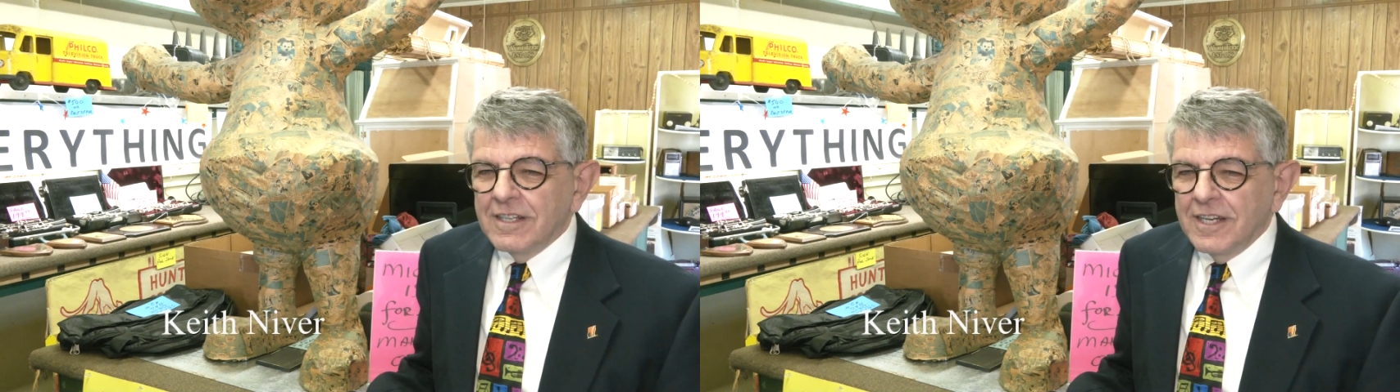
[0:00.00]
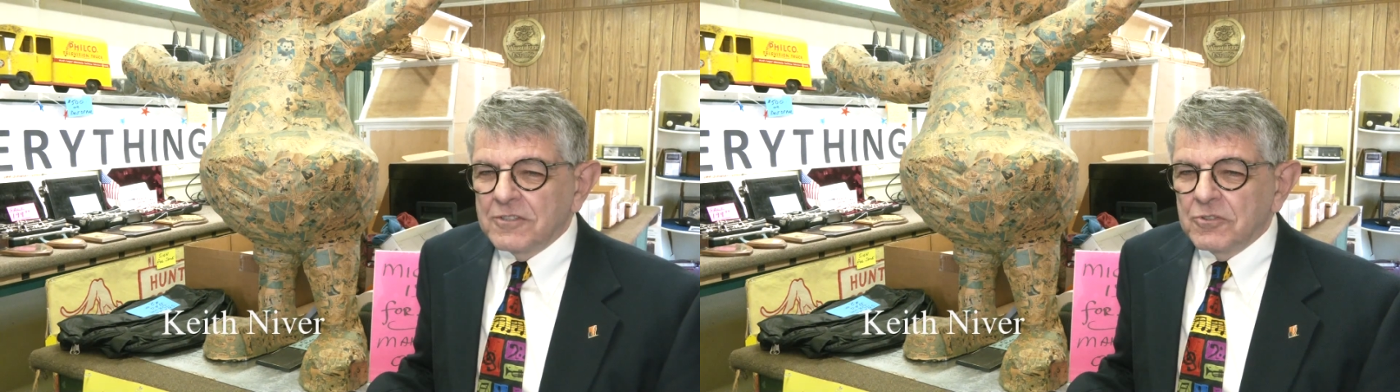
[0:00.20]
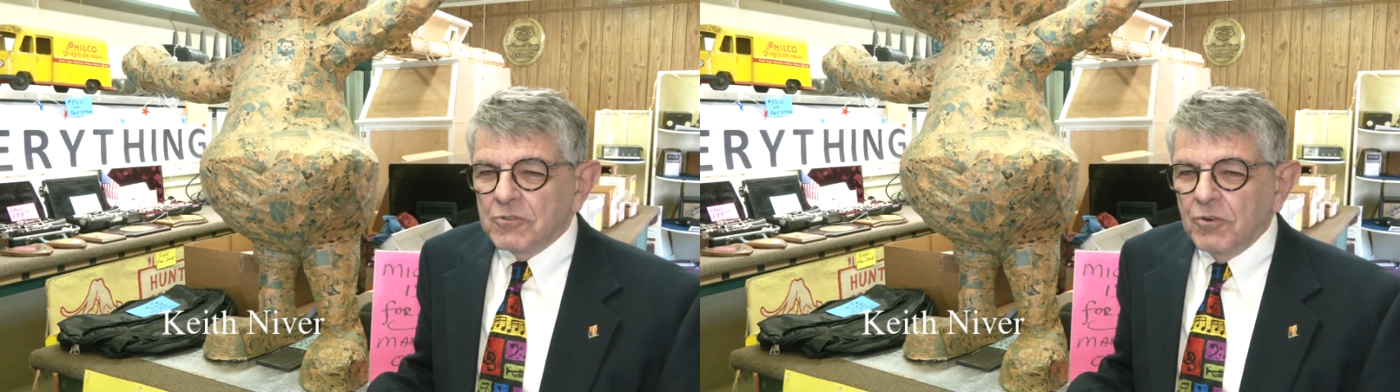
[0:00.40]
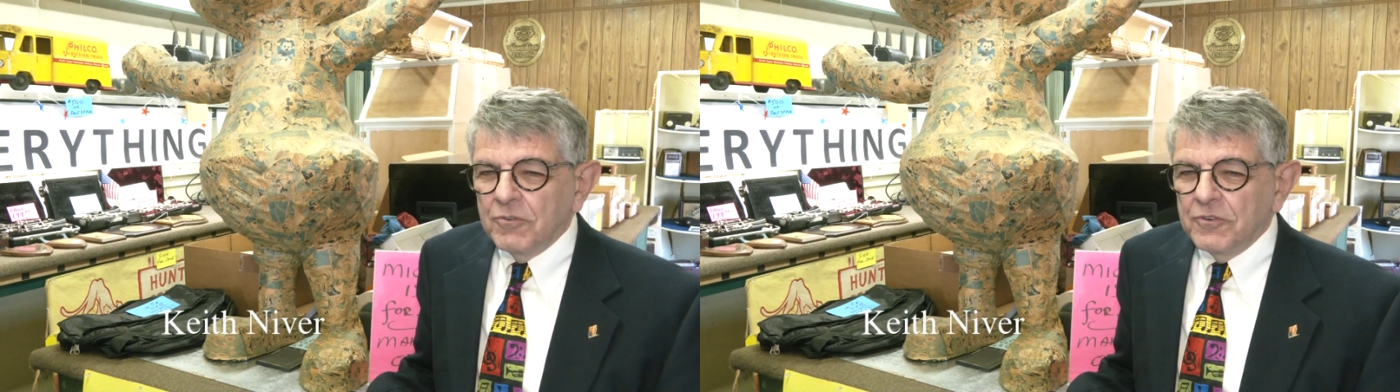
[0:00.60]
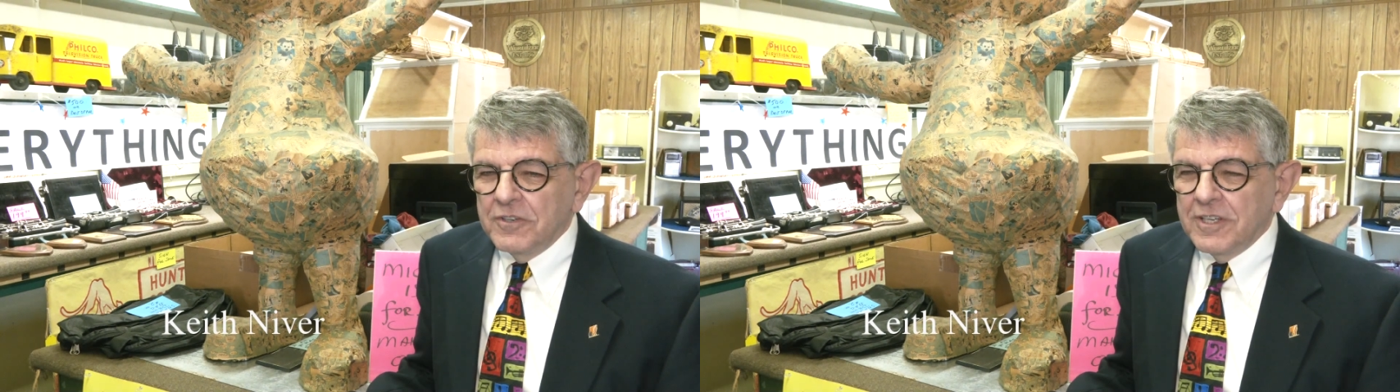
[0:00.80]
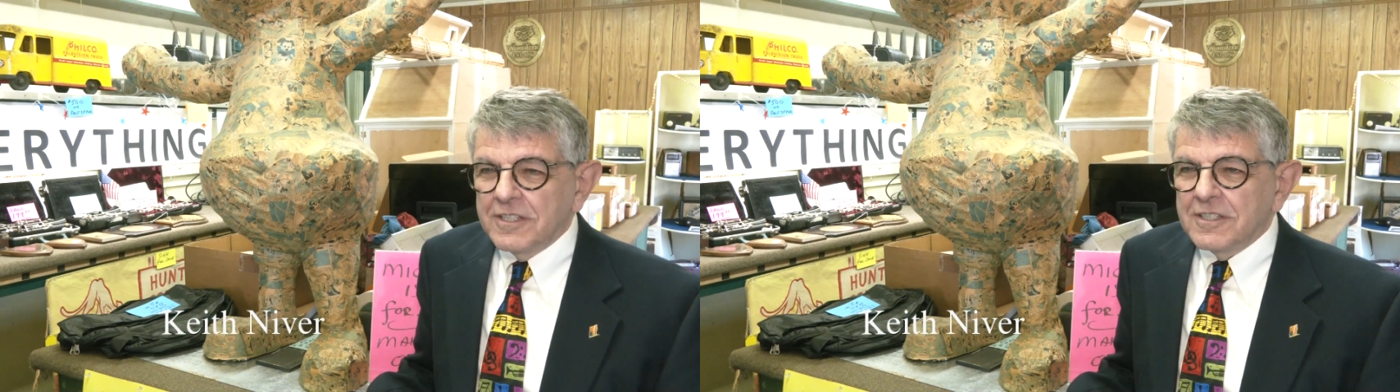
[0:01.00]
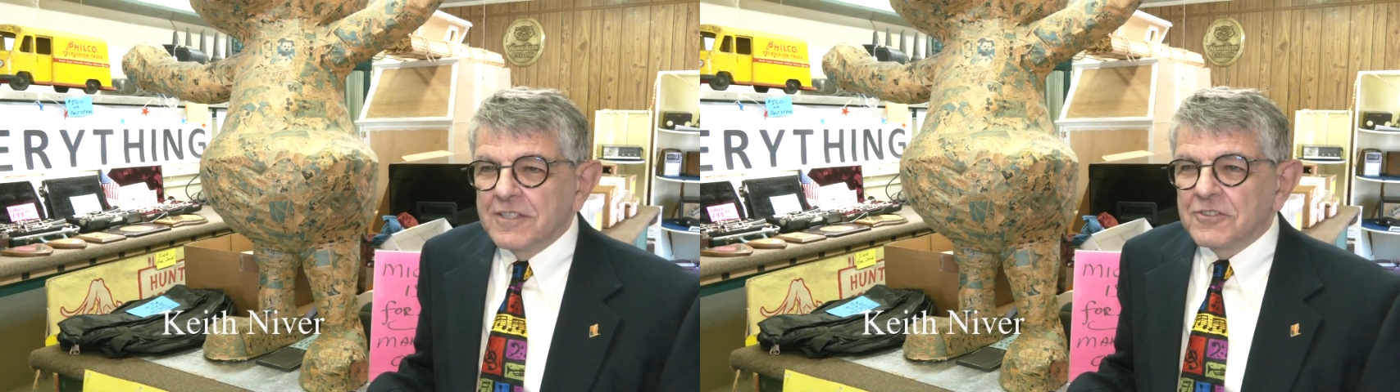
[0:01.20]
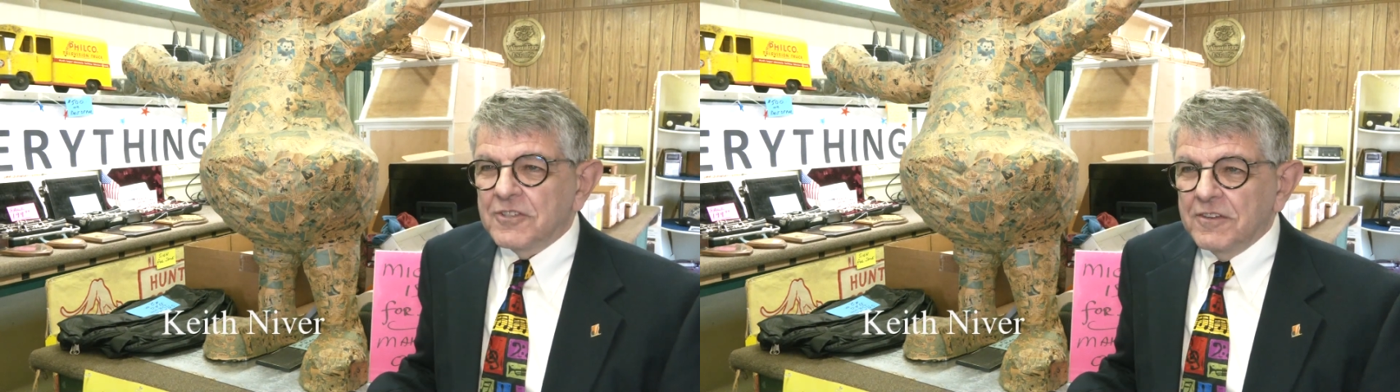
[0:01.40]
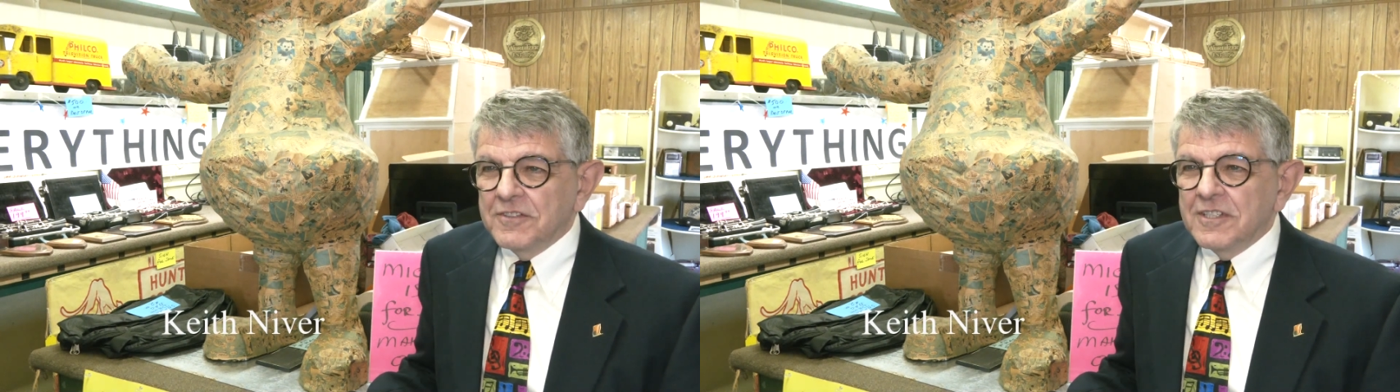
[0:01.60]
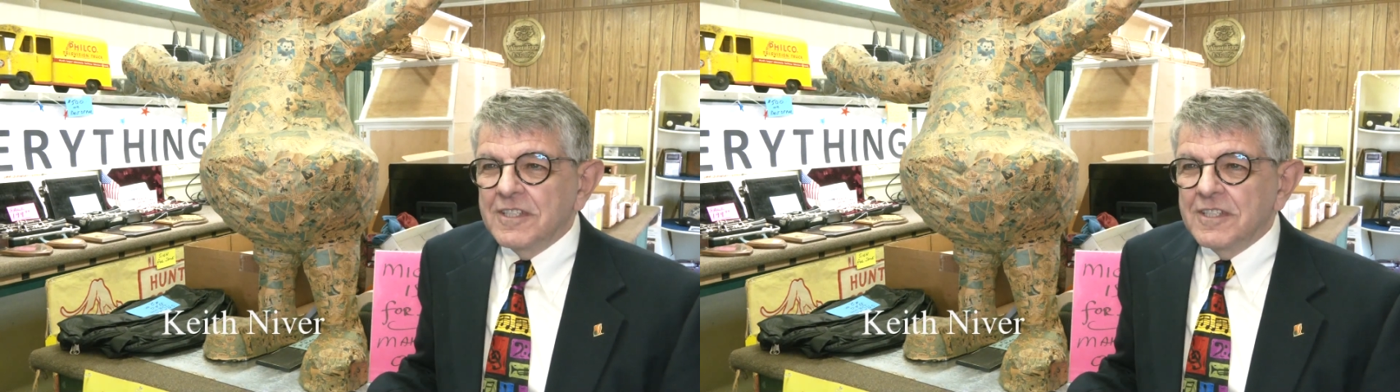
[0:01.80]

I took over in 1970,